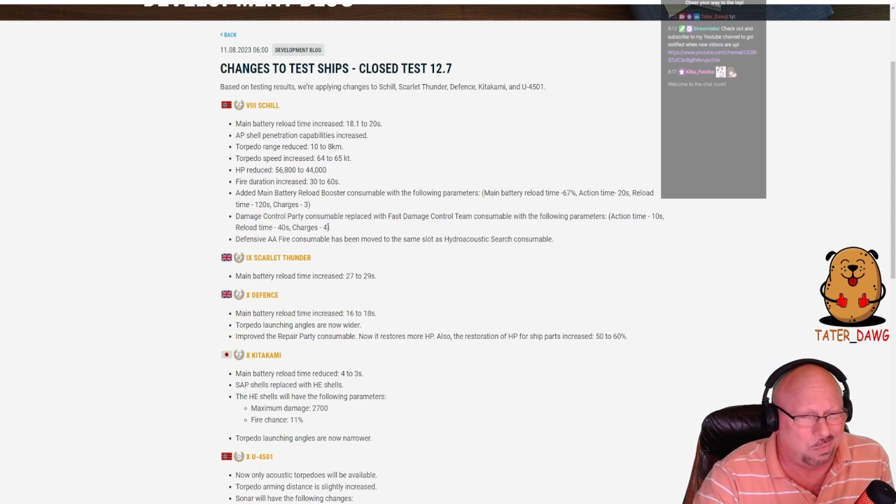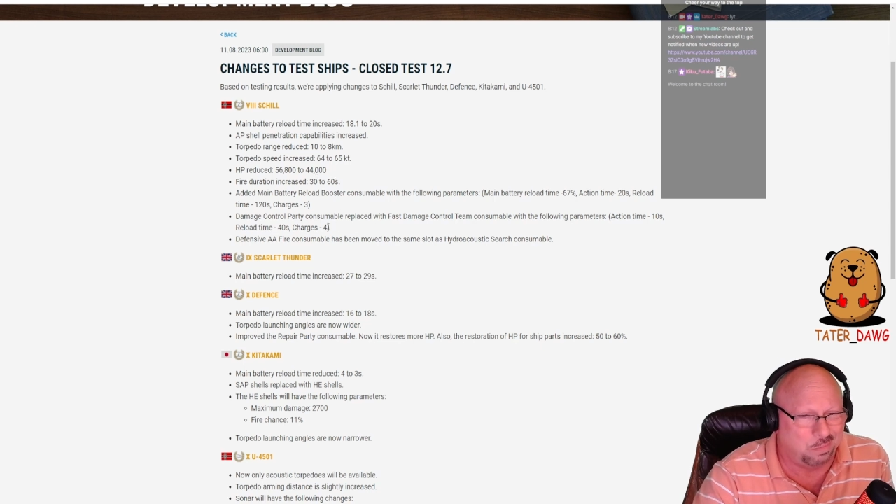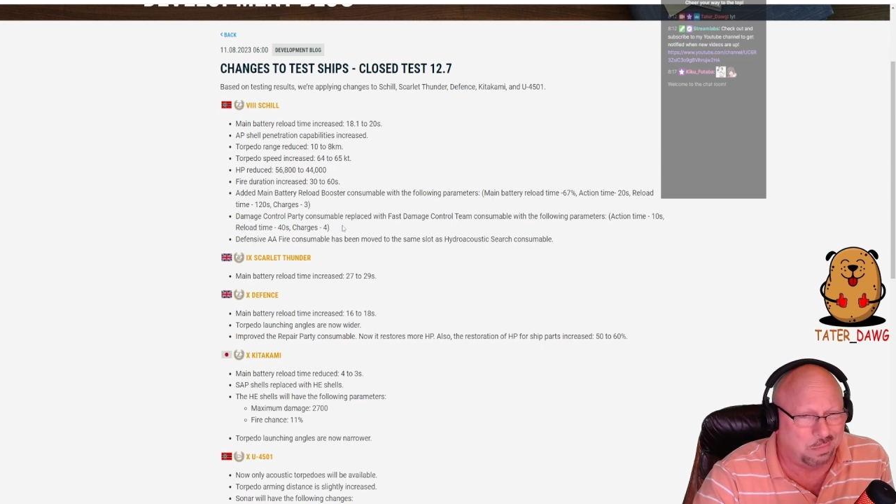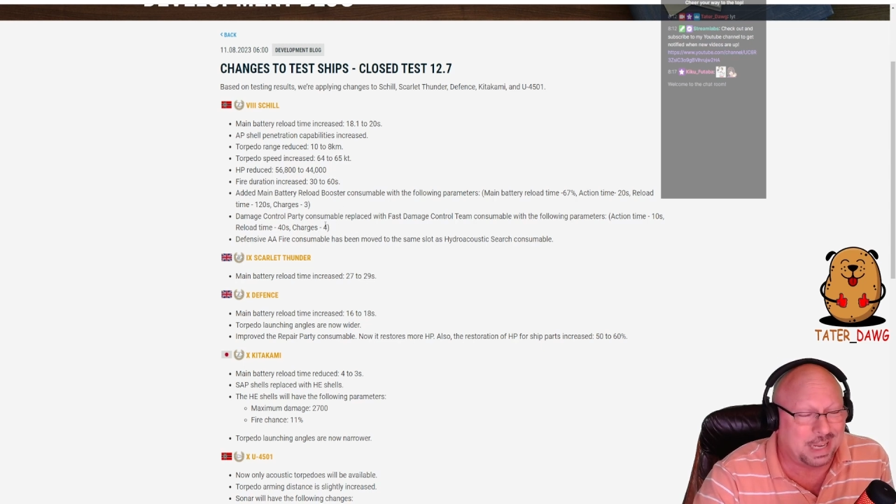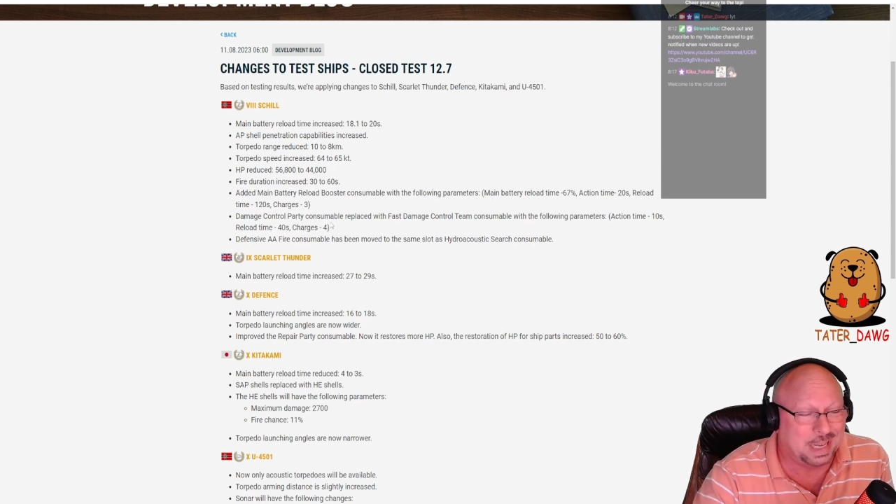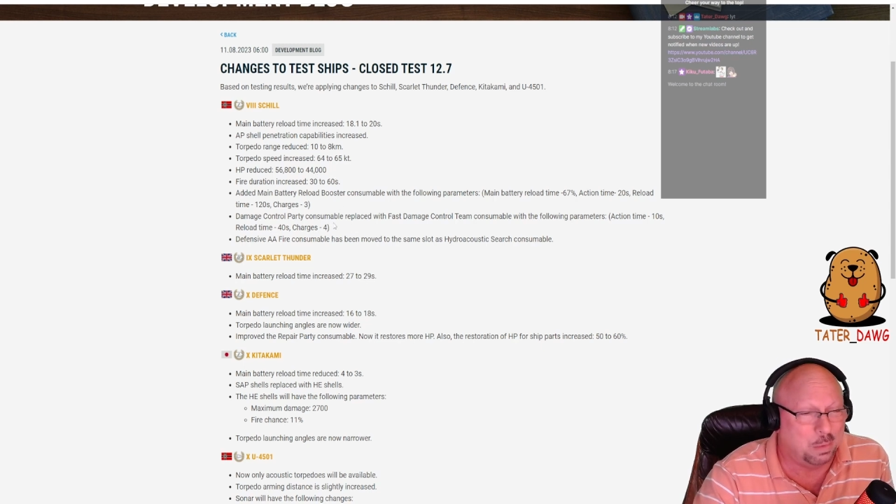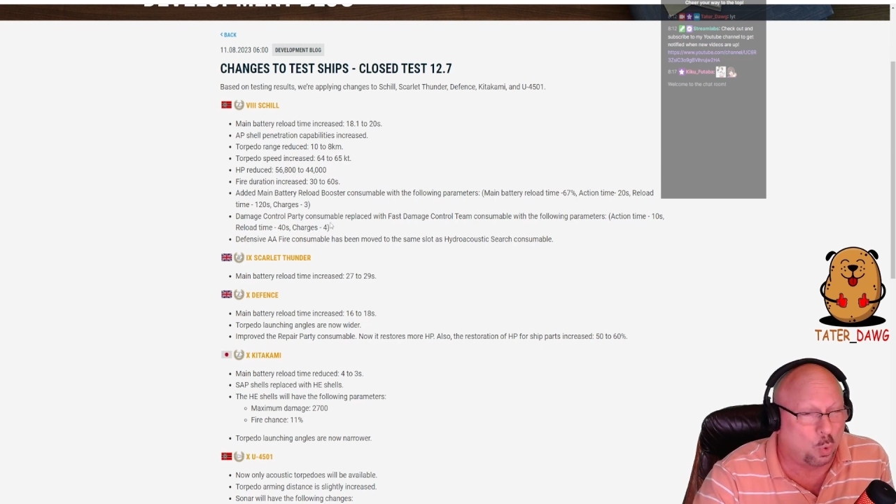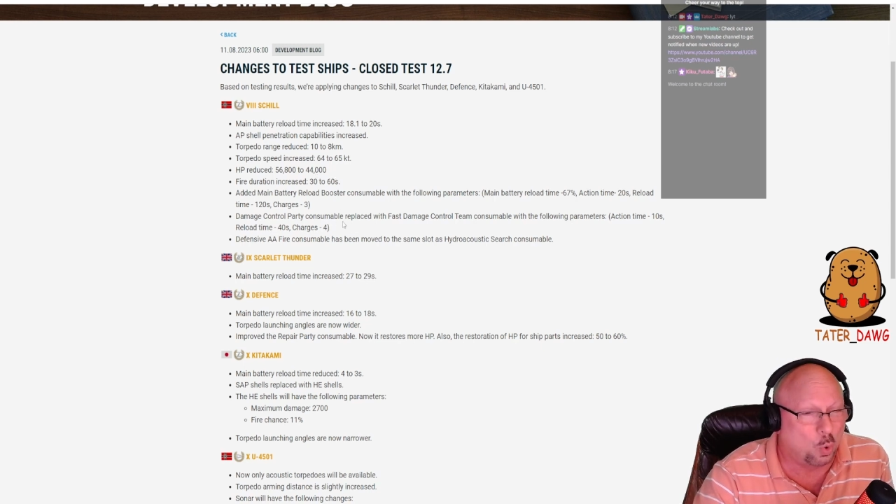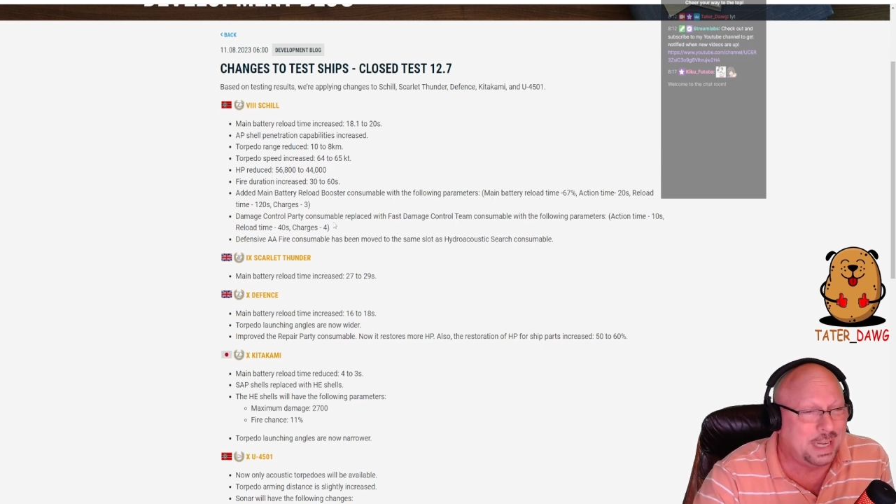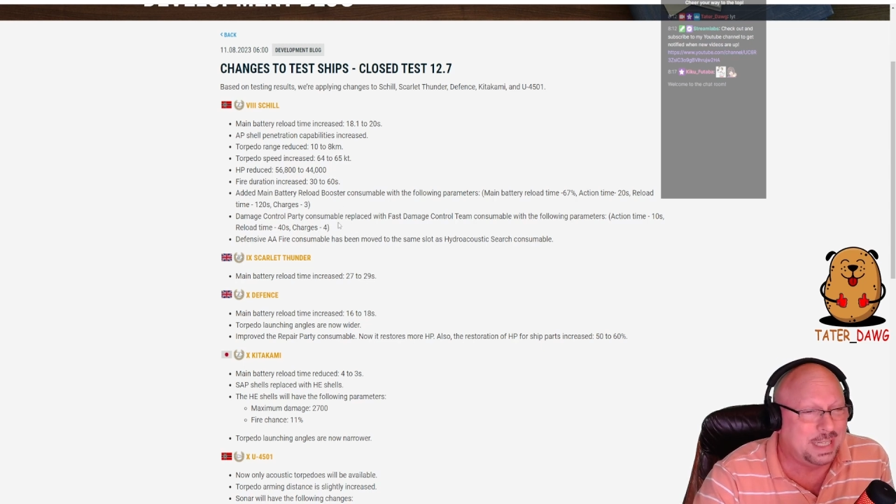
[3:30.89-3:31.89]
making it
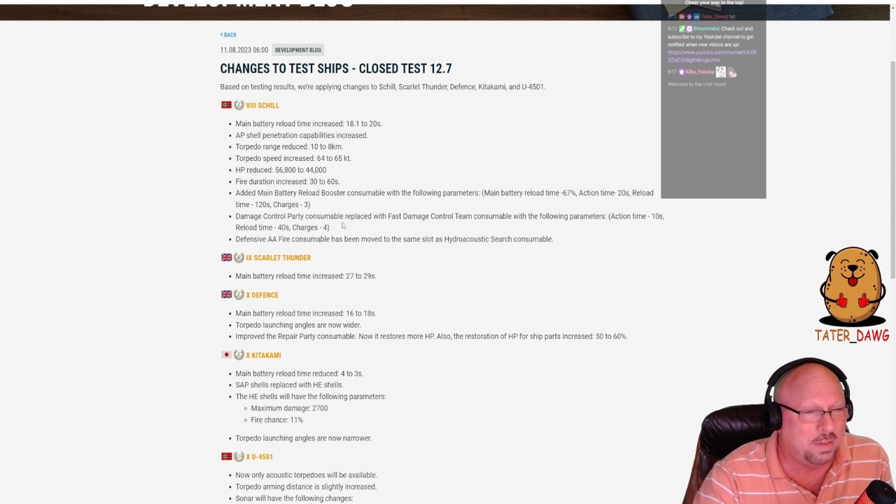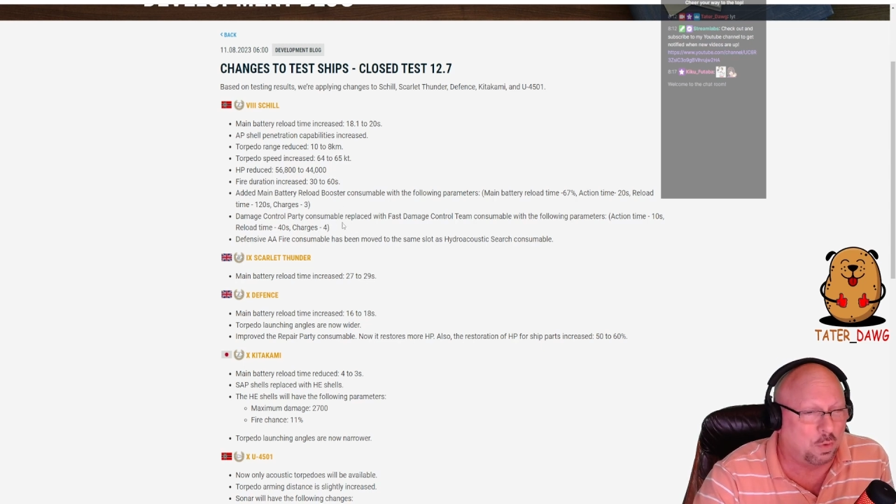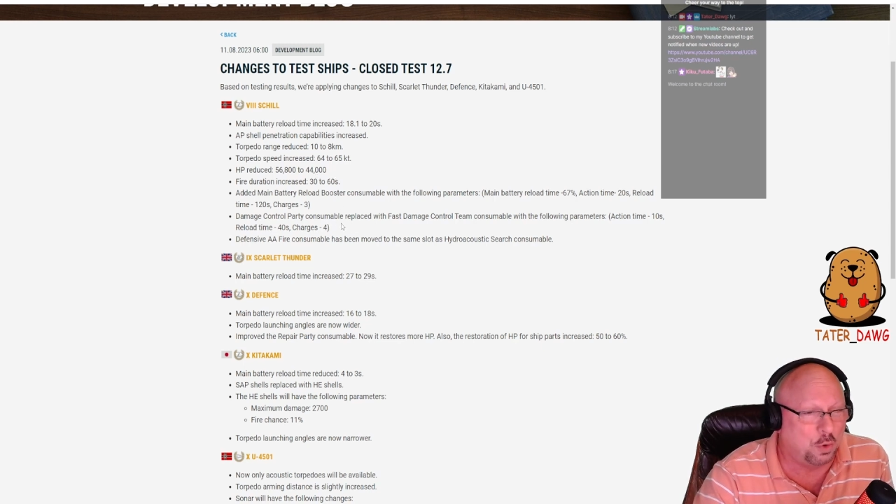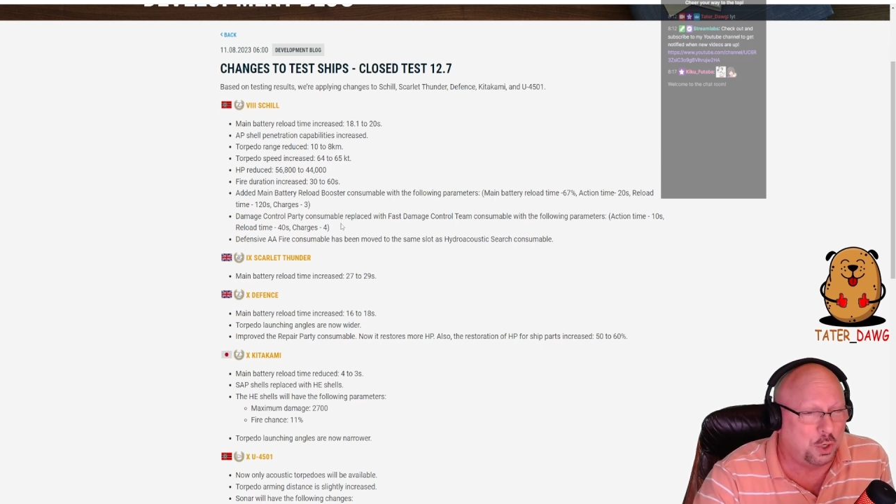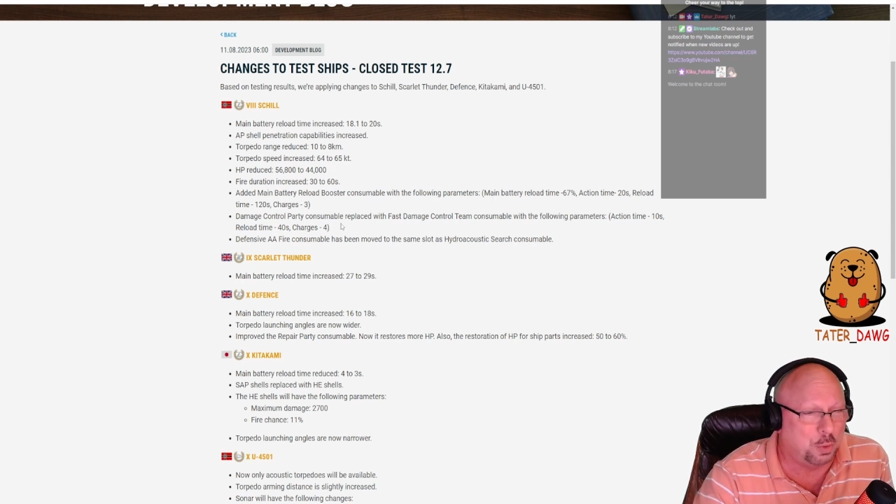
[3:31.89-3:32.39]
more easy for you